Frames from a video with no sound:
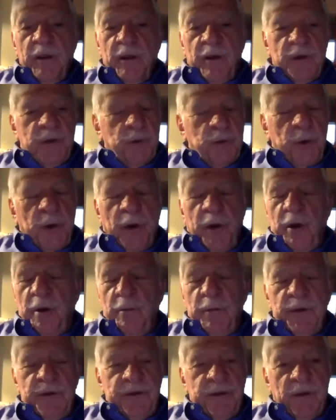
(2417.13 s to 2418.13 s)
because we're going to
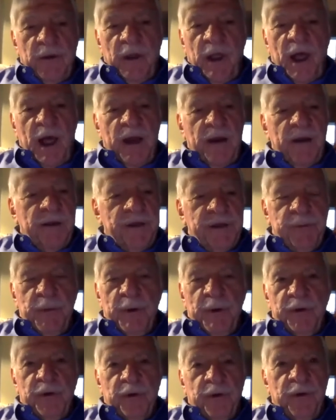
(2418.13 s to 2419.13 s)
miss a lot,
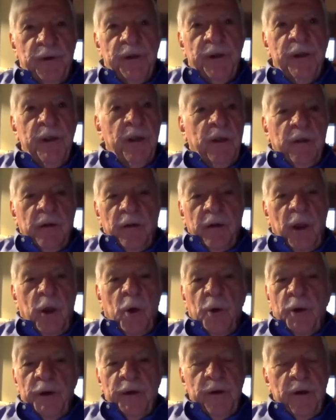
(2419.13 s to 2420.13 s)
especially
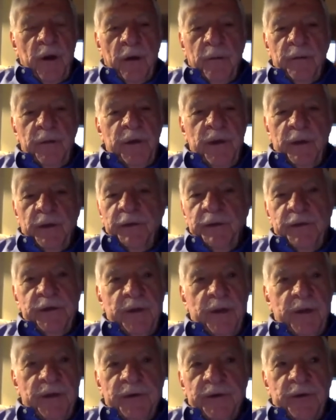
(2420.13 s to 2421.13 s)
low income kids,
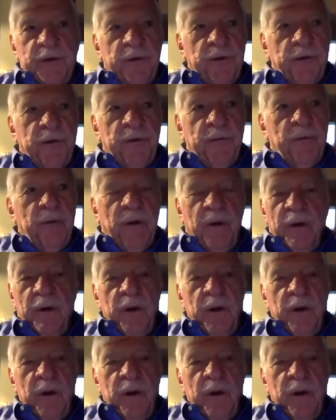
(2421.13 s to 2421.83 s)
kids that are in